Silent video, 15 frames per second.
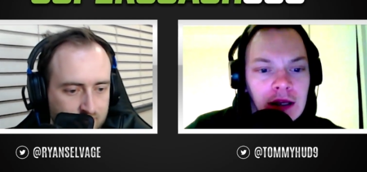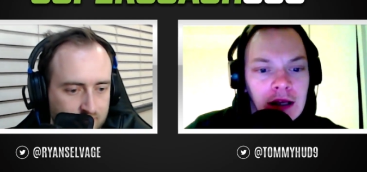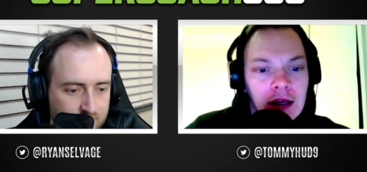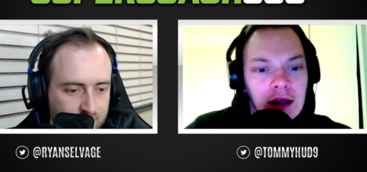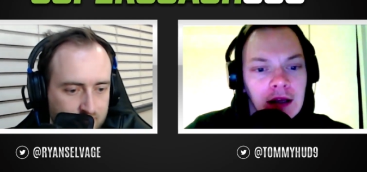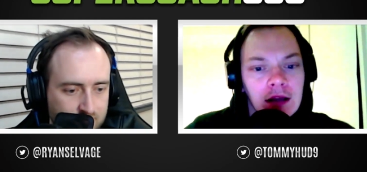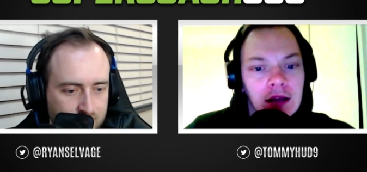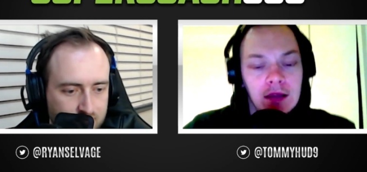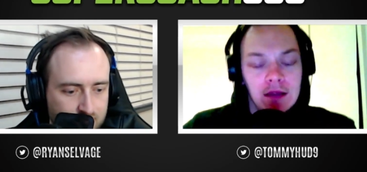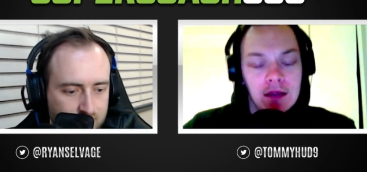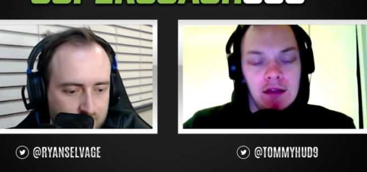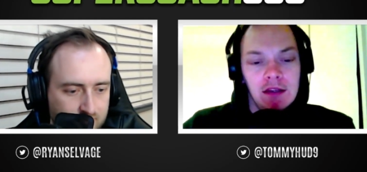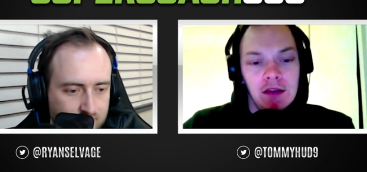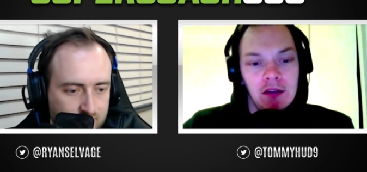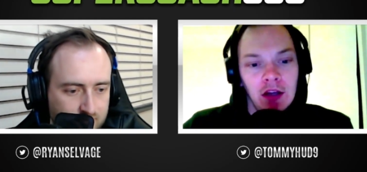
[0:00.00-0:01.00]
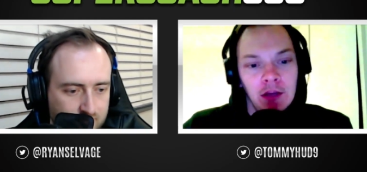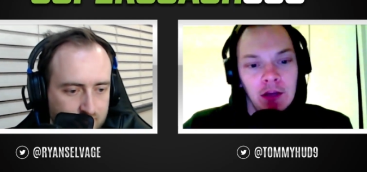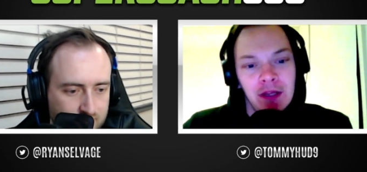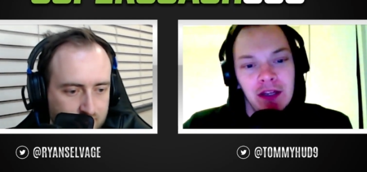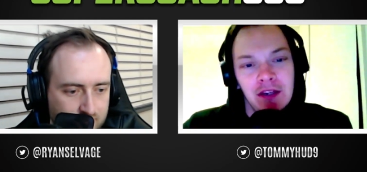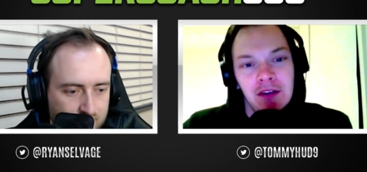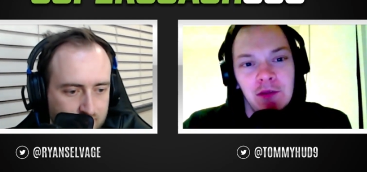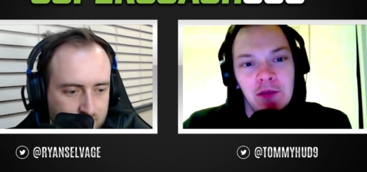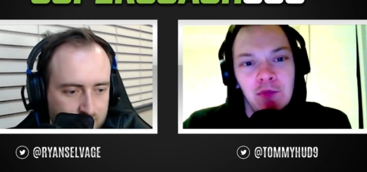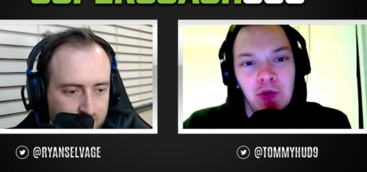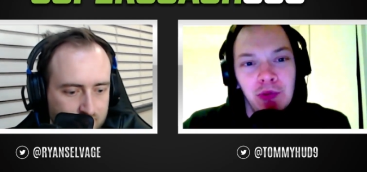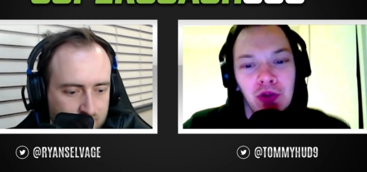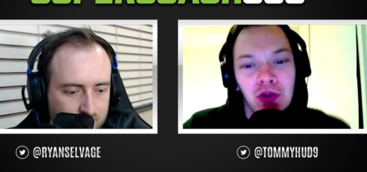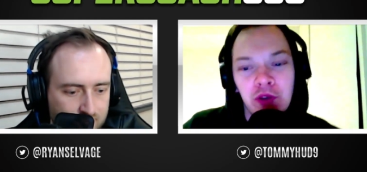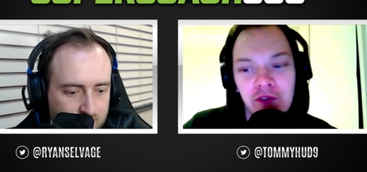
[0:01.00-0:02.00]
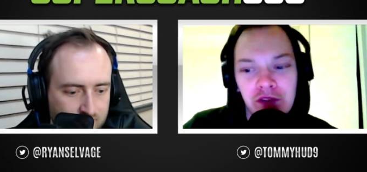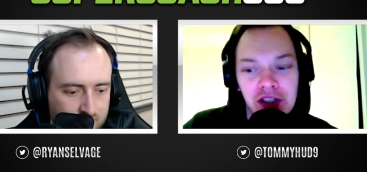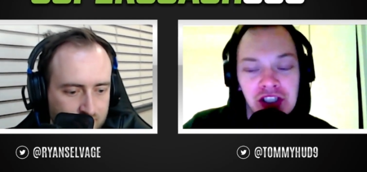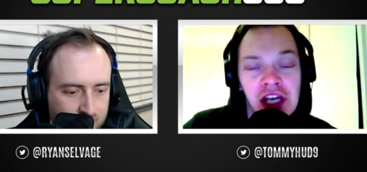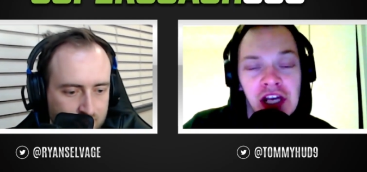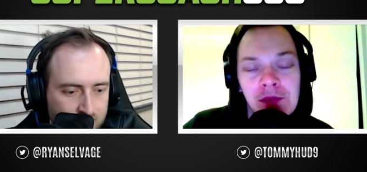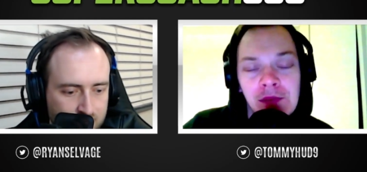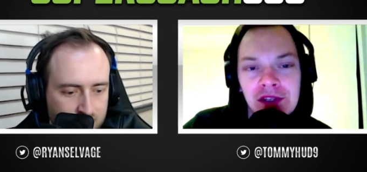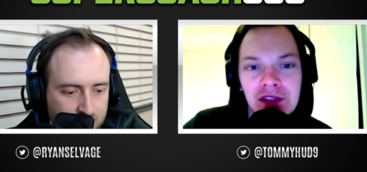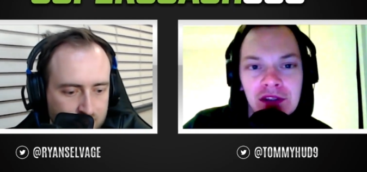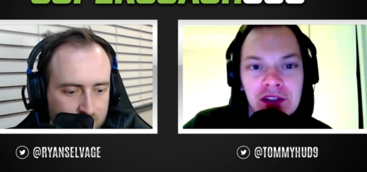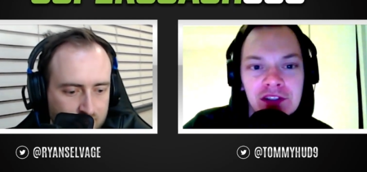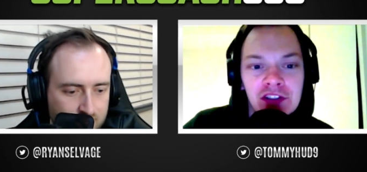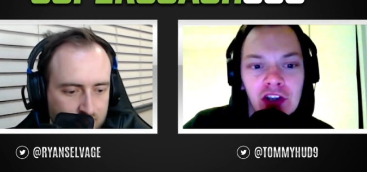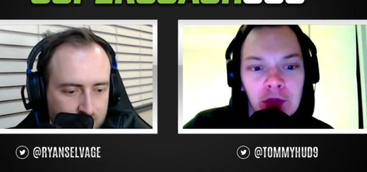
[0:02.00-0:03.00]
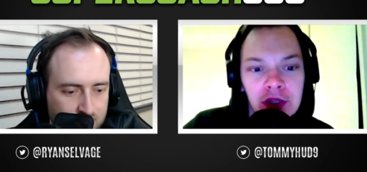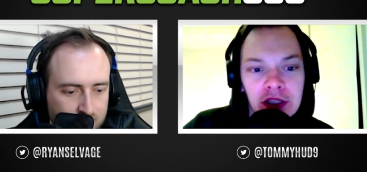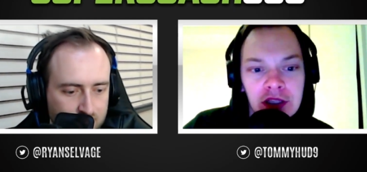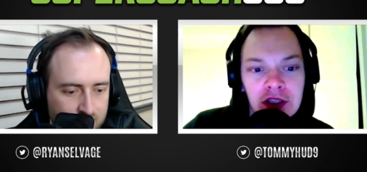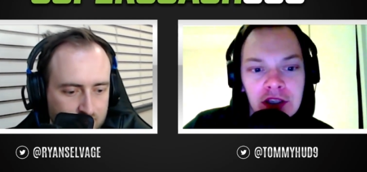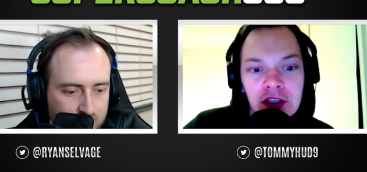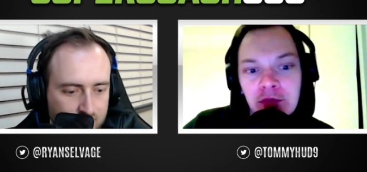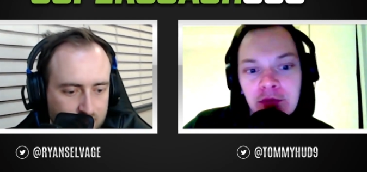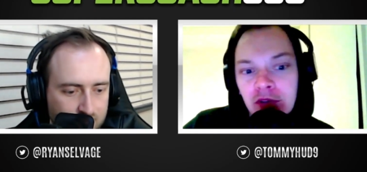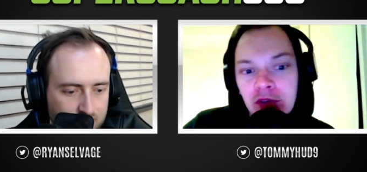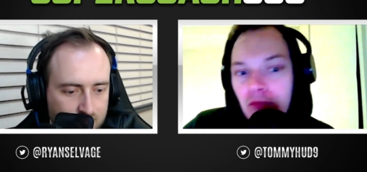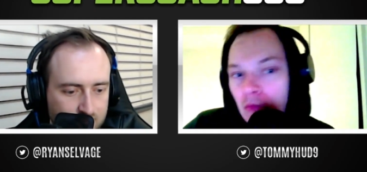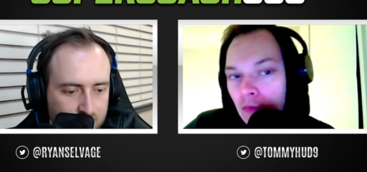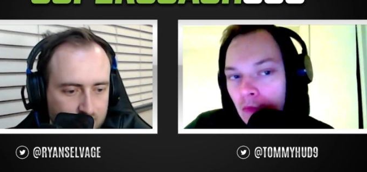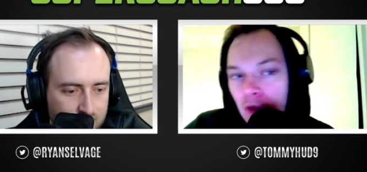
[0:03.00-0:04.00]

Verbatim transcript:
Speaker 1: Uh, I mean, you're probably not looking for cheapies at this time of the year, but